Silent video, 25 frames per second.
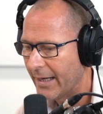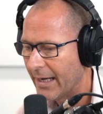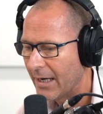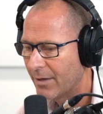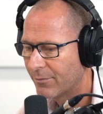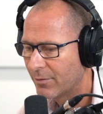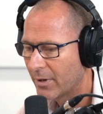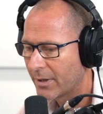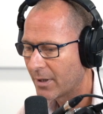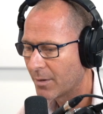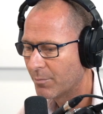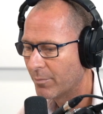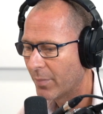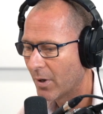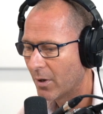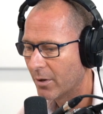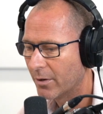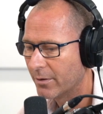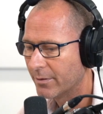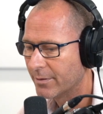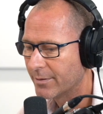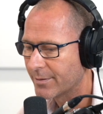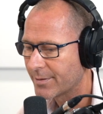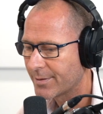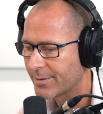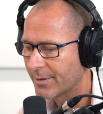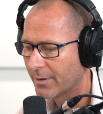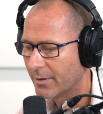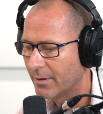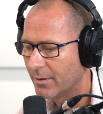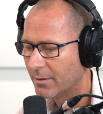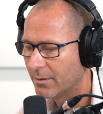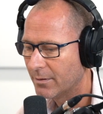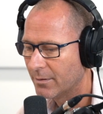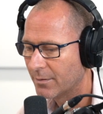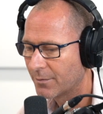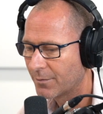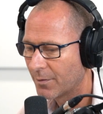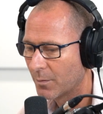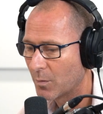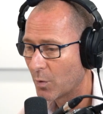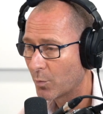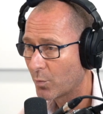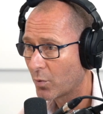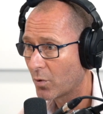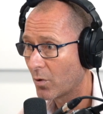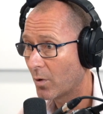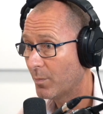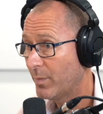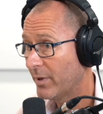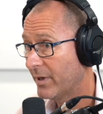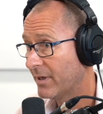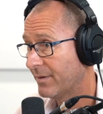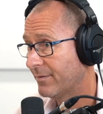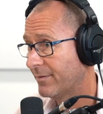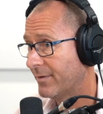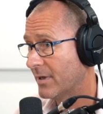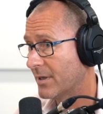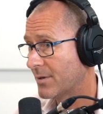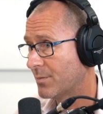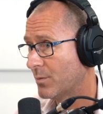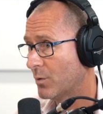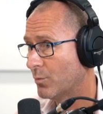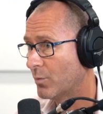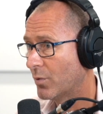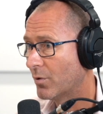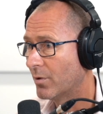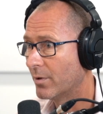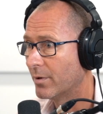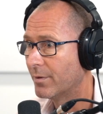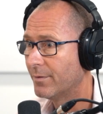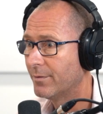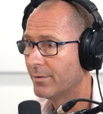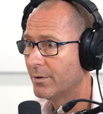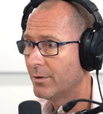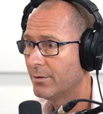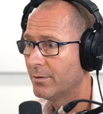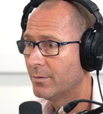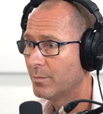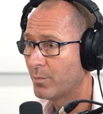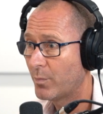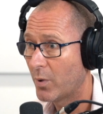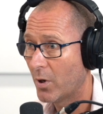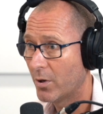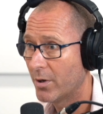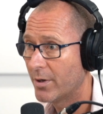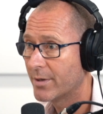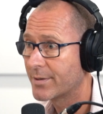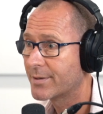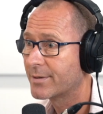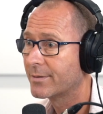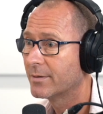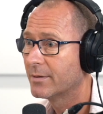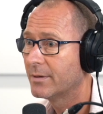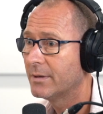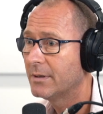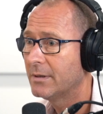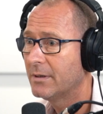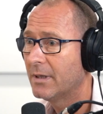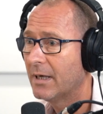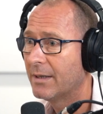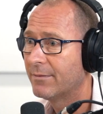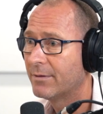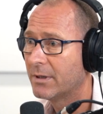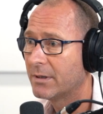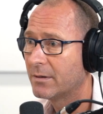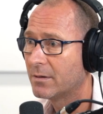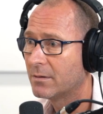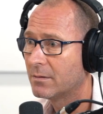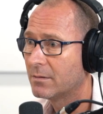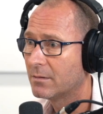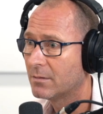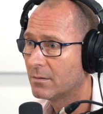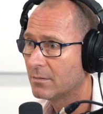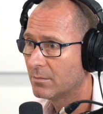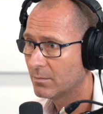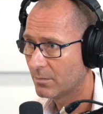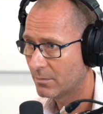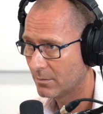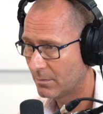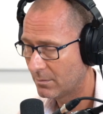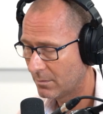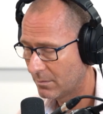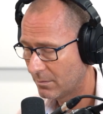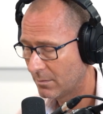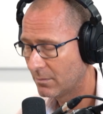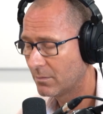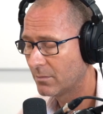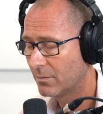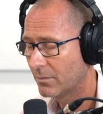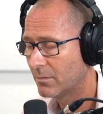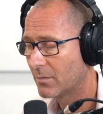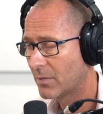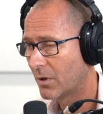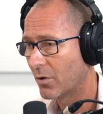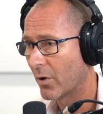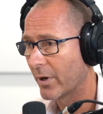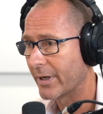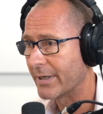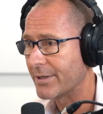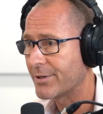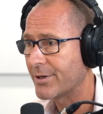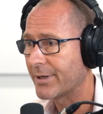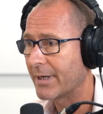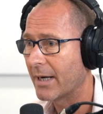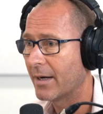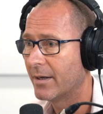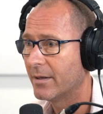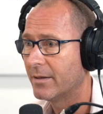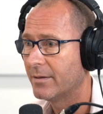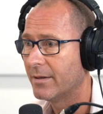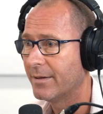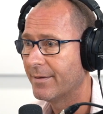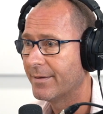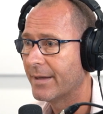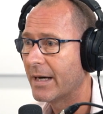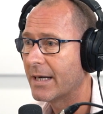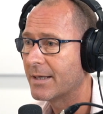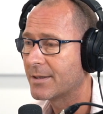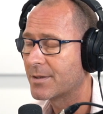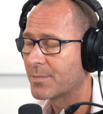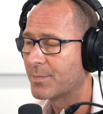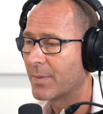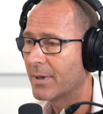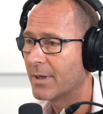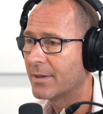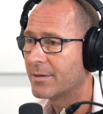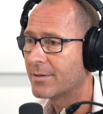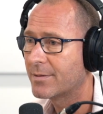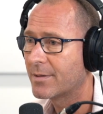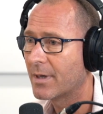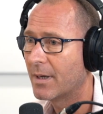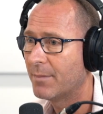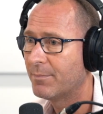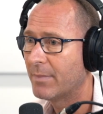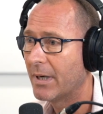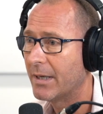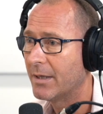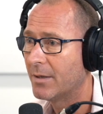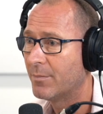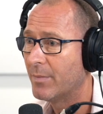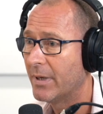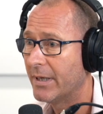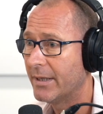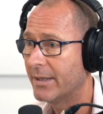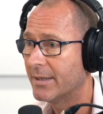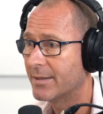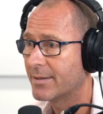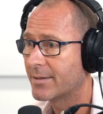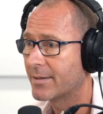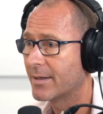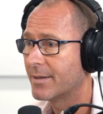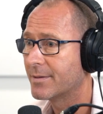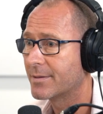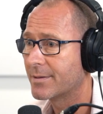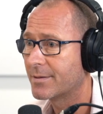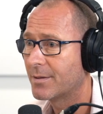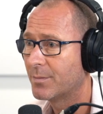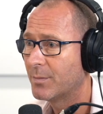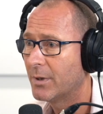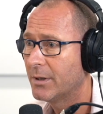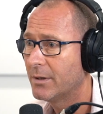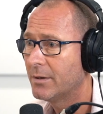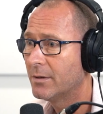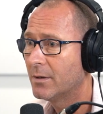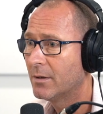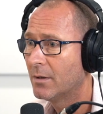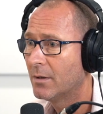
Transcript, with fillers: every component. So, from a property investment point of view, personally, having got educated in that space, that mm. made immediate sense to me.